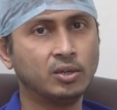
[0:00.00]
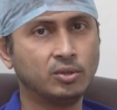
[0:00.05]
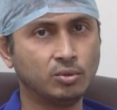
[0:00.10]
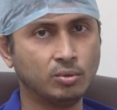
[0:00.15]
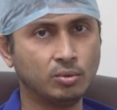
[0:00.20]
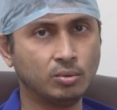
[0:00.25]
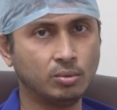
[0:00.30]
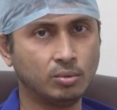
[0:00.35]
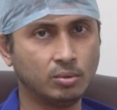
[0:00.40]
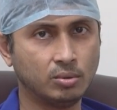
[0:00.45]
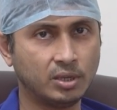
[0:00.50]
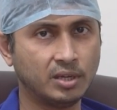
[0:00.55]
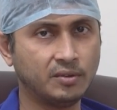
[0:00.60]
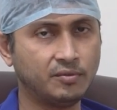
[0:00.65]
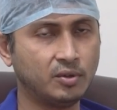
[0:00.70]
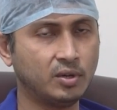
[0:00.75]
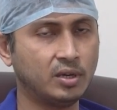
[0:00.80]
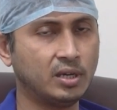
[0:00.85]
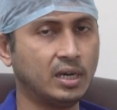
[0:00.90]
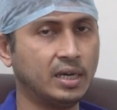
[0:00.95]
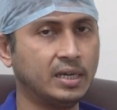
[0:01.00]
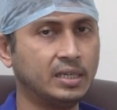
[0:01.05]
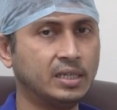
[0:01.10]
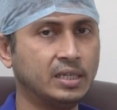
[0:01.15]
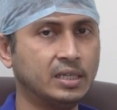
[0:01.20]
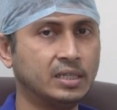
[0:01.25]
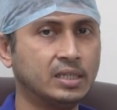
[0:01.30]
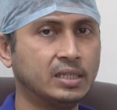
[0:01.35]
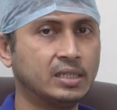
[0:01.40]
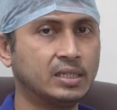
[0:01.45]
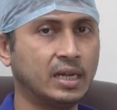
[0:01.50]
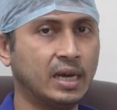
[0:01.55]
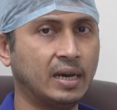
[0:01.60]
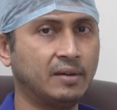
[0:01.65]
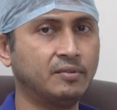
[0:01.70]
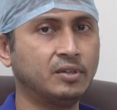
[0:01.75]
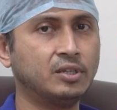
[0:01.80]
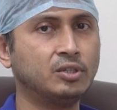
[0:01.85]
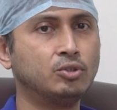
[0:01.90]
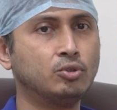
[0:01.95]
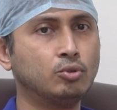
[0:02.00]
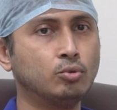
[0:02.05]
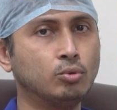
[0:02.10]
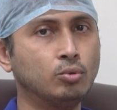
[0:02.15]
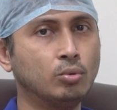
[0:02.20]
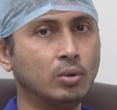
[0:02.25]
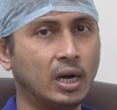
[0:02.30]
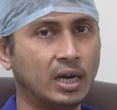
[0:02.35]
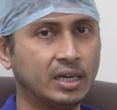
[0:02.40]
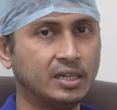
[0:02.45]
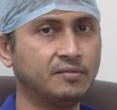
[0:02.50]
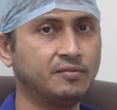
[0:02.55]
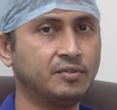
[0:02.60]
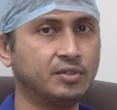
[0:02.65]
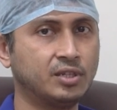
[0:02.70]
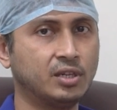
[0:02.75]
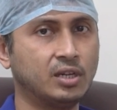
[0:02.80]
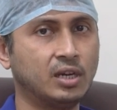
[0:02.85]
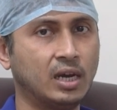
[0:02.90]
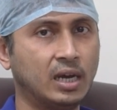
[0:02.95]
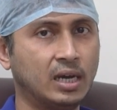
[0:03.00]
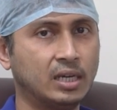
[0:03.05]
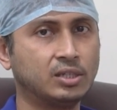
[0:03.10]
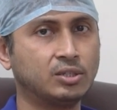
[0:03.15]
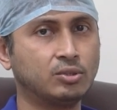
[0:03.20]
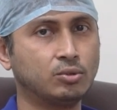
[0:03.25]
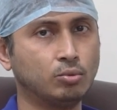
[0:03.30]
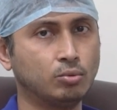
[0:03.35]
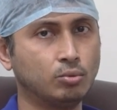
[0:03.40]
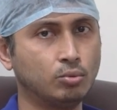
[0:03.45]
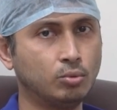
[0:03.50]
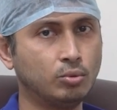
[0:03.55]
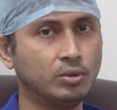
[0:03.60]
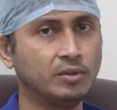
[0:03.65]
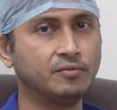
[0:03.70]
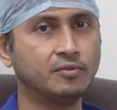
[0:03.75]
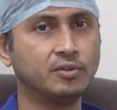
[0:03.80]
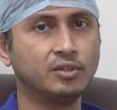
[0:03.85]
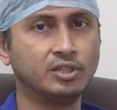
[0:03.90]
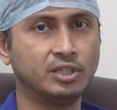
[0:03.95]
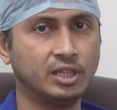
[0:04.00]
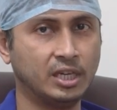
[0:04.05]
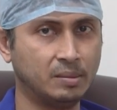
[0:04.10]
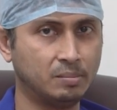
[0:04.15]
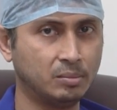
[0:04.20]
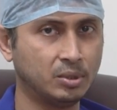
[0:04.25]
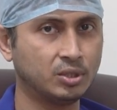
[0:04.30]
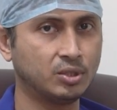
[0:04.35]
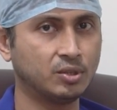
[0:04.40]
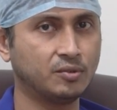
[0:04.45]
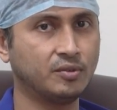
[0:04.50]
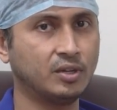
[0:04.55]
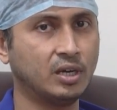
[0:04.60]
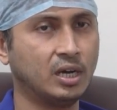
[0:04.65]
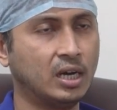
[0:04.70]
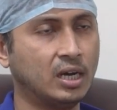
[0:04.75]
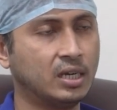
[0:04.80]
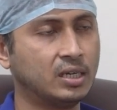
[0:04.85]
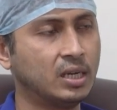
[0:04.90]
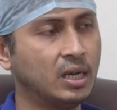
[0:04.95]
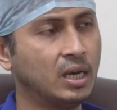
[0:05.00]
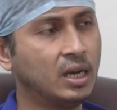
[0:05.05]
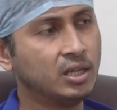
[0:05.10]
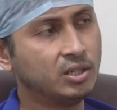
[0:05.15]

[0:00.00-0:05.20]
To give you an idea, it is having two artificial hearts to two different chambers of the heart.